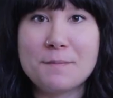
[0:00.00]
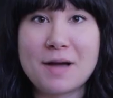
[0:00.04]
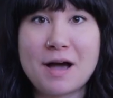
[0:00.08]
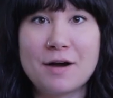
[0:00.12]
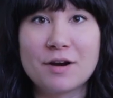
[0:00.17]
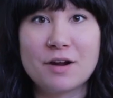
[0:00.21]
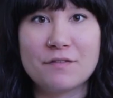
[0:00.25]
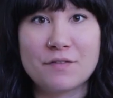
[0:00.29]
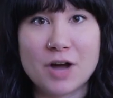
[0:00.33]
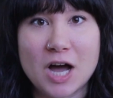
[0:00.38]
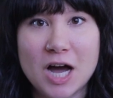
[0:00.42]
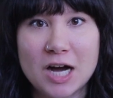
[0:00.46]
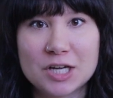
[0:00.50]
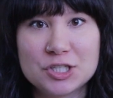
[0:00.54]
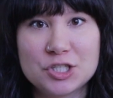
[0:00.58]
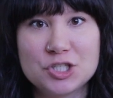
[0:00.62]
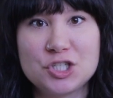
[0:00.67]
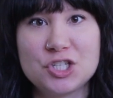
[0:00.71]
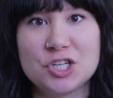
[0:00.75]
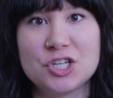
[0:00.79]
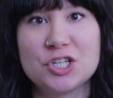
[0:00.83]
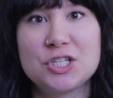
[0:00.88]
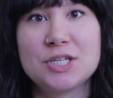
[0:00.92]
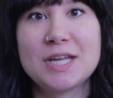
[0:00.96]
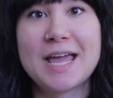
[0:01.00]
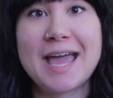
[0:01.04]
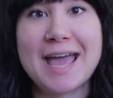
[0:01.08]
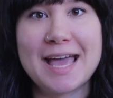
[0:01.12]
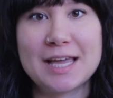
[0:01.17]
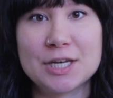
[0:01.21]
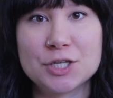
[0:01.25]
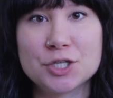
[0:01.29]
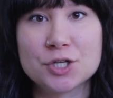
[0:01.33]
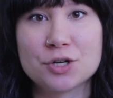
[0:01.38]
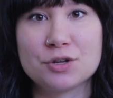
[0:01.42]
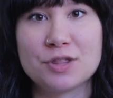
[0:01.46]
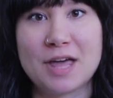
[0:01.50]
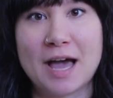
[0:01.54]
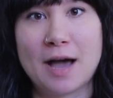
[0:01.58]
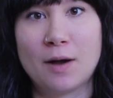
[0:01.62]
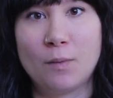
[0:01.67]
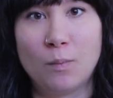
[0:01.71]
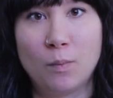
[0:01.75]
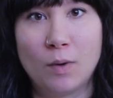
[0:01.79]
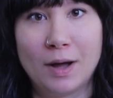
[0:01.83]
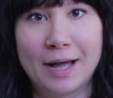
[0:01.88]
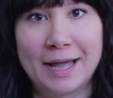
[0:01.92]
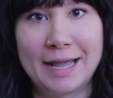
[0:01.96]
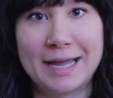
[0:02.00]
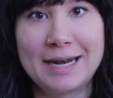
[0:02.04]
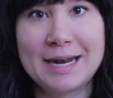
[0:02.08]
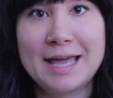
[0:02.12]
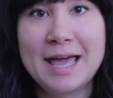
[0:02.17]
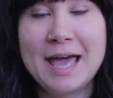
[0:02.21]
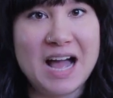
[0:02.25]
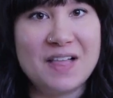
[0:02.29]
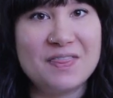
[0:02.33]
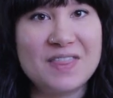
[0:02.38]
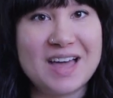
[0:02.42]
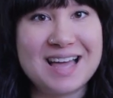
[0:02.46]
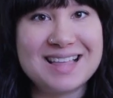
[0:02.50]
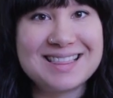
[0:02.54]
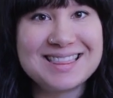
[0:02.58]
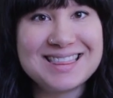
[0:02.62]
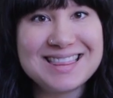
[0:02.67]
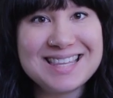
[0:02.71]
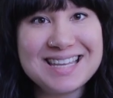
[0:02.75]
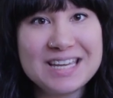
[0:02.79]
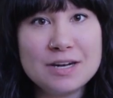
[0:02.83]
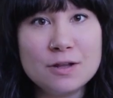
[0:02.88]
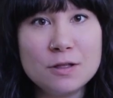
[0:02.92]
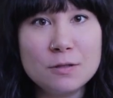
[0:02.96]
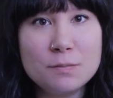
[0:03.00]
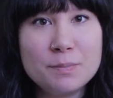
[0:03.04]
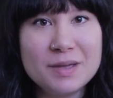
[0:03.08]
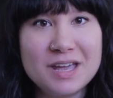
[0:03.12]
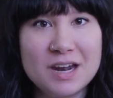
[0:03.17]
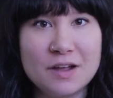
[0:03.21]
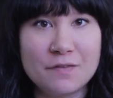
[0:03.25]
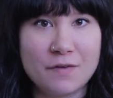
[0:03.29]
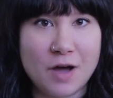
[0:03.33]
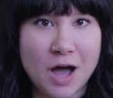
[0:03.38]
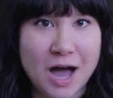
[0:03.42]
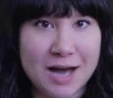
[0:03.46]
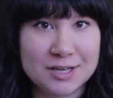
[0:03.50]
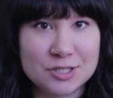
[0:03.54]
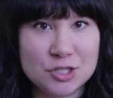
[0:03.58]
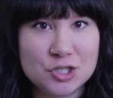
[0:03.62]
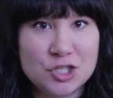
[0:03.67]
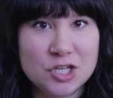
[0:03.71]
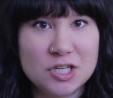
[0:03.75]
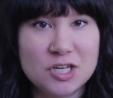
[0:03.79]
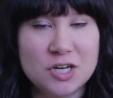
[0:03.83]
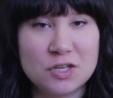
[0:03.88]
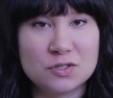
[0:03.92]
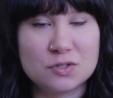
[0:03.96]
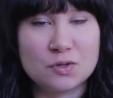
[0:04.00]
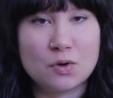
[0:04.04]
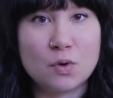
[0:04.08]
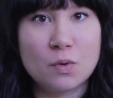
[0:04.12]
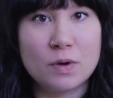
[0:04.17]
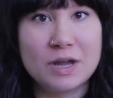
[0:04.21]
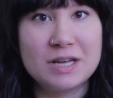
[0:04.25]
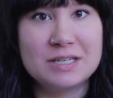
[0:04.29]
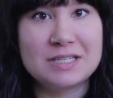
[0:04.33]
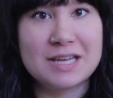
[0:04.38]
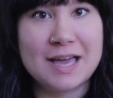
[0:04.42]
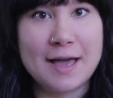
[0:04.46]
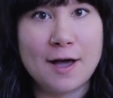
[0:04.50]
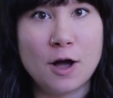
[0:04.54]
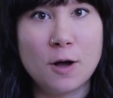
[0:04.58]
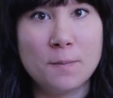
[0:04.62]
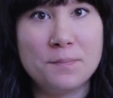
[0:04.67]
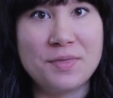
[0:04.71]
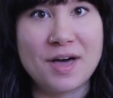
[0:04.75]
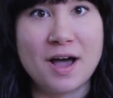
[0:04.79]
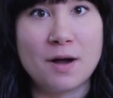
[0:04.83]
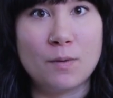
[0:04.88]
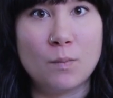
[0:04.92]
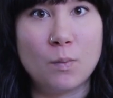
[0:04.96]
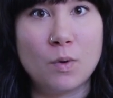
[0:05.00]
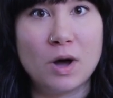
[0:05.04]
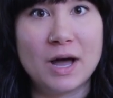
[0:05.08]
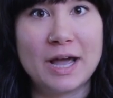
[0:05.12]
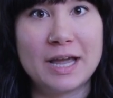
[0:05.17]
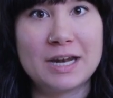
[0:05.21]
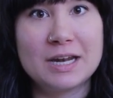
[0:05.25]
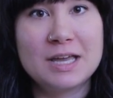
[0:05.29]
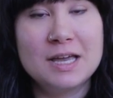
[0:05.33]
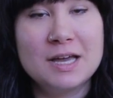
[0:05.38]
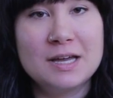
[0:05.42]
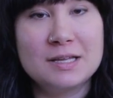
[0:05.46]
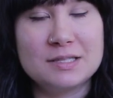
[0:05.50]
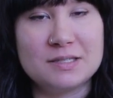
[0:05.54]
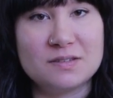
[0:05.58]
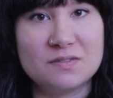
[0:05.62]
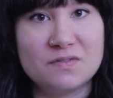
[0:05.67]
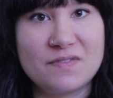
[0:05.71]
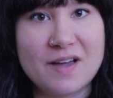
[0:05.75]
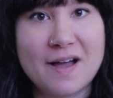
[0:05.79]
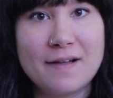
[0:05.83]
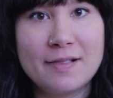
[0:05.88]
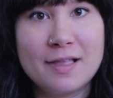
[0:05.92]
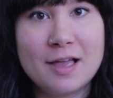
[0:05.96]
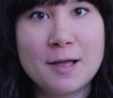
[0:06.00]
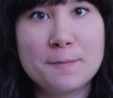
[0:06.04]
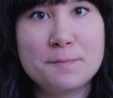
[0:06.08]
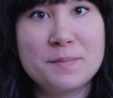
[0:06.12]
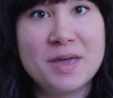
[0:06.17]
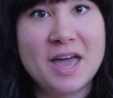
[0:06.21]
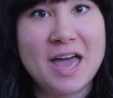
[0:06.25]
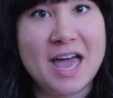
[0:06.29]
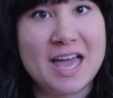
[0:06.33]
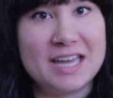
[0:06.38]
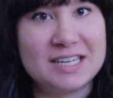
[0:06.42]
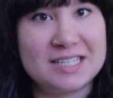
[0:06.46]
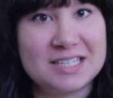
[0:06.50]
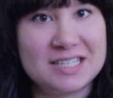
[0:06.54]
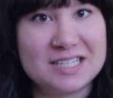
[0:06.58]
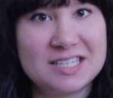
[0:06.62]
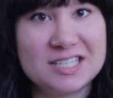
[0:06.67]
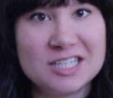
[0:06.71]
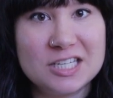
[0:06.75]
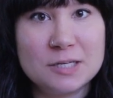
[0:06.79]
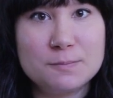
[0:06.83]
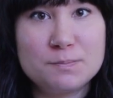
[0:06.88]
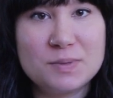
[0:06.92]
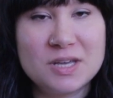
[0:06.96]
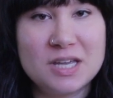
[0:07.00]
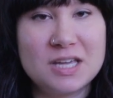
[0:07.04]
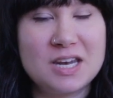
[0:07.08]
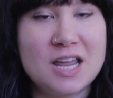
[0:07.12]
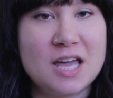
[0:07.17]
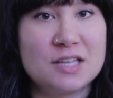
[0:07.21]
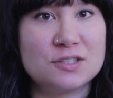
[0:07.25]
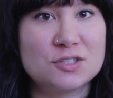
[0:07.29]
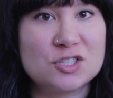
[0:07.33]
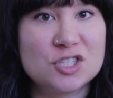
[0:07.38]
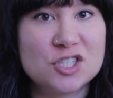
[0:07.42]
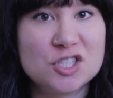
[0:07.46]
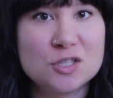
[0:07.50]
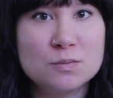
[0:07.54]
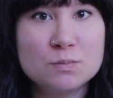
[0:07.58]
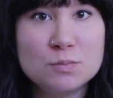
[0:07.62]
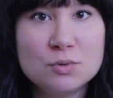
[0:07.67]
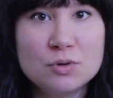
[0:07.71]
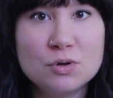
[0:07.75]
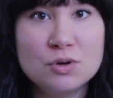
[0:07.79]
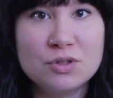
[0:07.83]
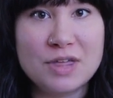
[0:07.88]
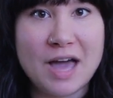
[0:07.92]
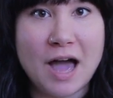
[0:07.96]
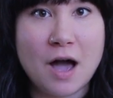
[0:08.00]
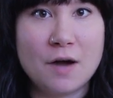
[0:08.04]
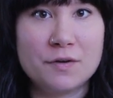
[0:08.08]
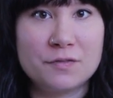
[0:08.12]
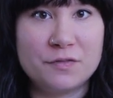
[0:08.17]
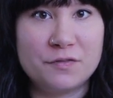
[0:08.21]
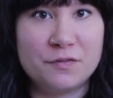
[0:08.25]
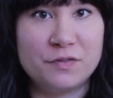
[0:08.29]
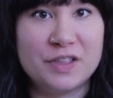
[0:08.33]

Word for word: amount of oxygen to enter that wine. And that little bit of oxygen is going to help that wine develop and deepen and smooth out